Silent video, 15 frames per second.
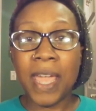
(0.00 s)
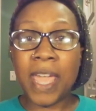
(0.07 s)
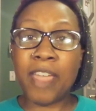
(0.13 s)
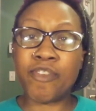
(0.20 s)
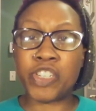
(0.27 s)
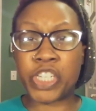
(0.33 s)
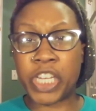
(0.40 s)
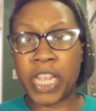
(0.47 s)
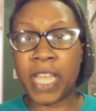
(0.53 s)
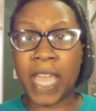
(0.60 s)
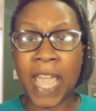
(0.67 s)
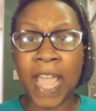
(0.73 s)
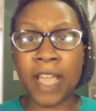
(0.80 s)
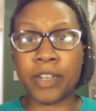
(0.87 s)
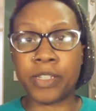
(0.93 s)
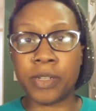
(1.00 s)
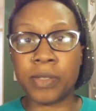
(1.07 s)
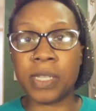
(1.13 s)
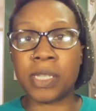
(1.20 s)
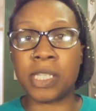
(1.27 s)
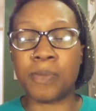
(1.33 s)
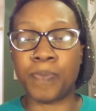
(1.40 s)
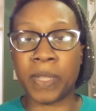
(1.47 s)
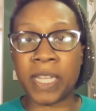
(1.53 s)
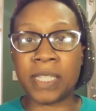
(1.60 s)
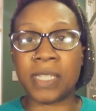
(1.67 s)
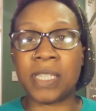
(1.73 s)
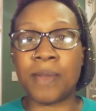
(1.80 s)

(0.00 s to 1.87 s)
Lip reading: if she can't do the splits,